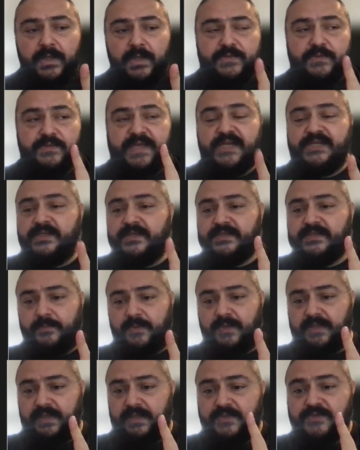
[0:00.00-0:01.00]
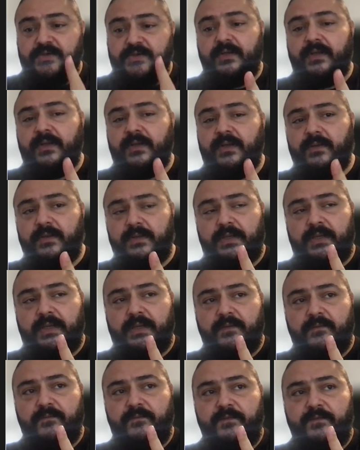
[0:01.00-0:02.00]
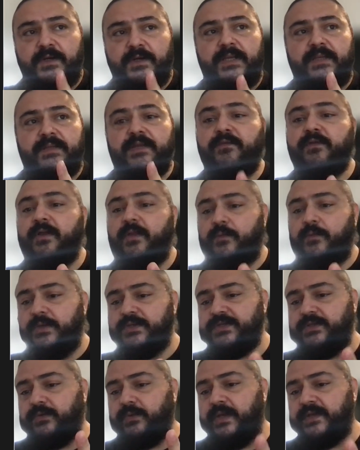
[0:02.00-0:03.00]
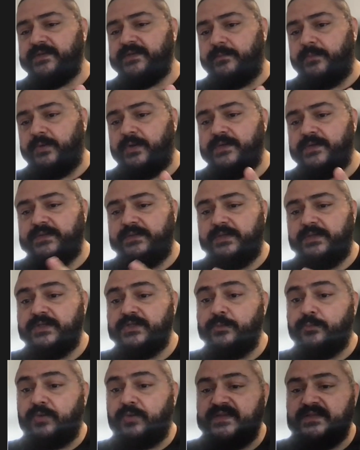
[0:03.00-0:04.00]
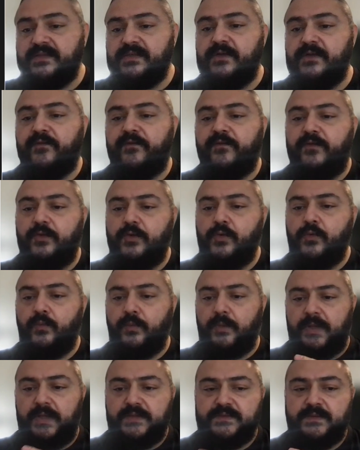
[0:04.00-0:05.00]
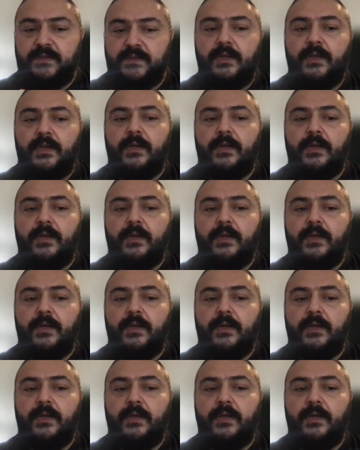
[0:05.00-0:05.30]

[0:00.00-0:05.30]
So it's actually a very difficult question to answer because there are surprisingly few ways